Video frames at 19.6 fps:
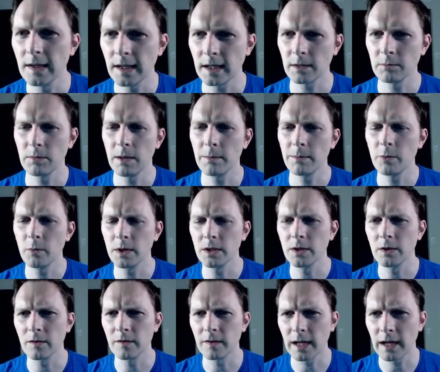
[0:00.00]
like maybe we
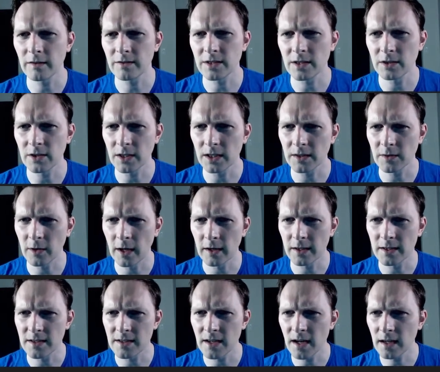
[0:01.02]
don't even have to look around
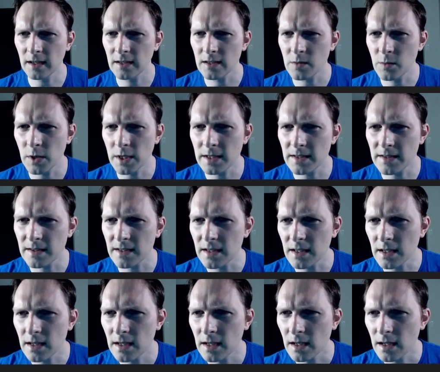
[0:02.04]
inside because we can
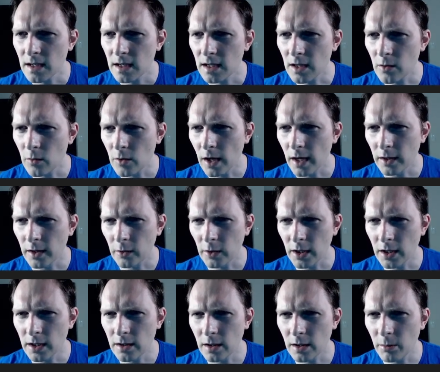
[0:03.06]
see it running right
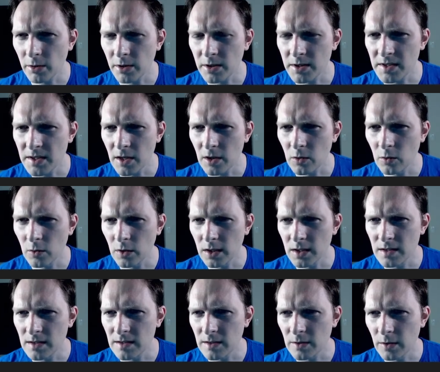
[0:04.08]
here. It prints out what
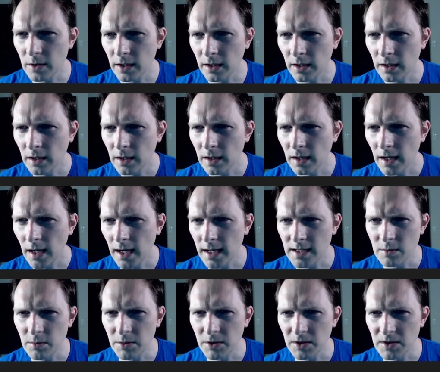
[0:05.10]
it's doing as
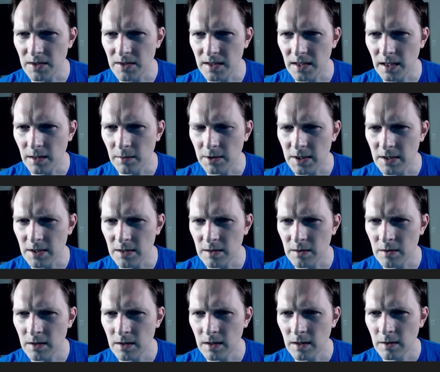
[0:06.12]
it builds the images.
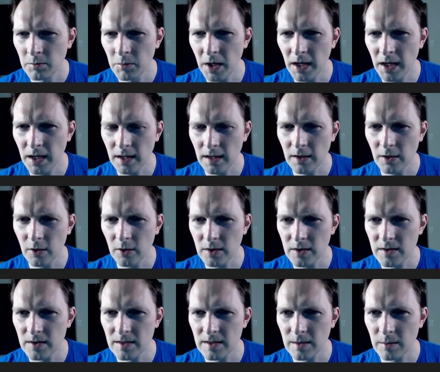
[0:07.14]
But, you know,
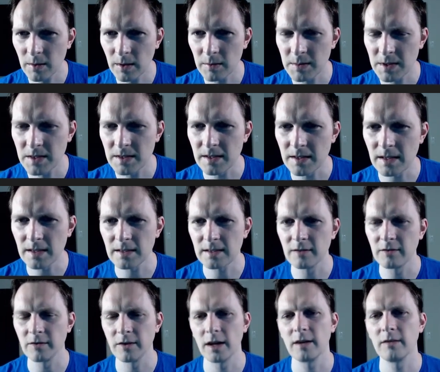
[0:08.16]
sometimes it's nice to
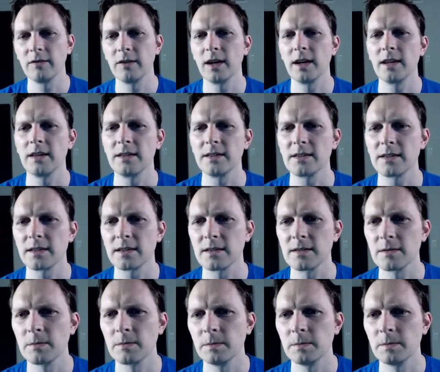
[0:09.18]
verify these things.